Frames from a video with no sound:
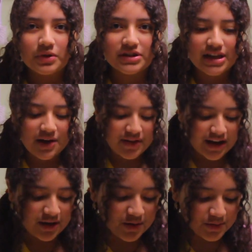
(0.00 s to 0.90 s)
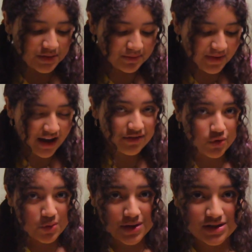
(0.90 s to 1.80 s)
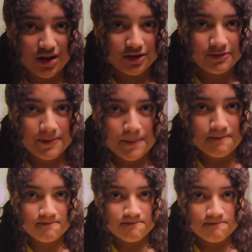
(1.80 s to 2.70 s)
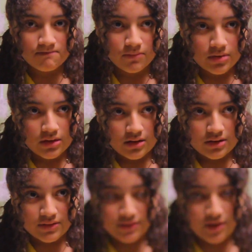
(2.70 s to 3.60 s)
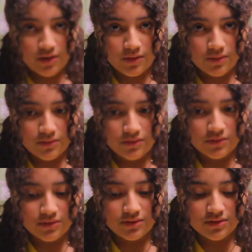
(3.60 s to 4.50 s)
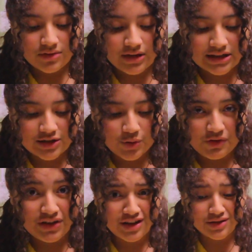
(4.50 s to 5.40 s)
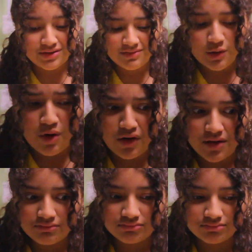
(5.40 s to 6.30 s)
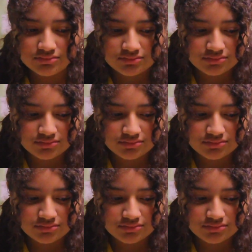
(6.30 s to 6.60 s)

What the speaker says: We'll see how that goes. I have 3 weeks off. So that's 3 videos. You're welcome.